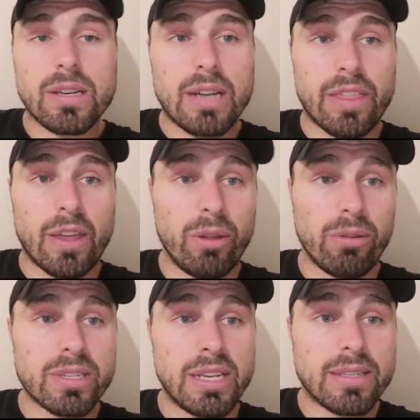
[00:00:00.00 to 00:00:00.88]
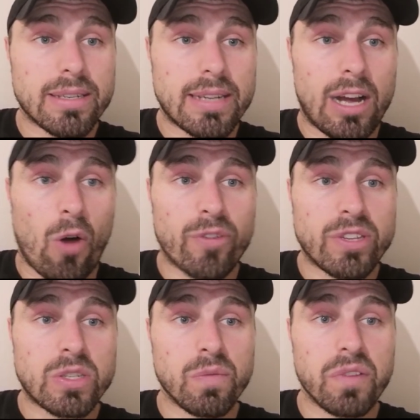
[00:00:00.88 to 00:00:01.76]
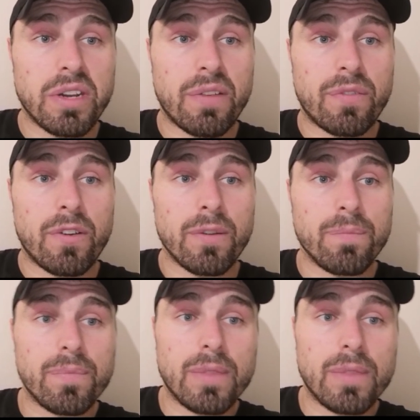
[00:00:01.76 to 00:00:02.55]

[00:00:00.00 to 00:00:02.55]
I think Wilkes needs to start off as something different.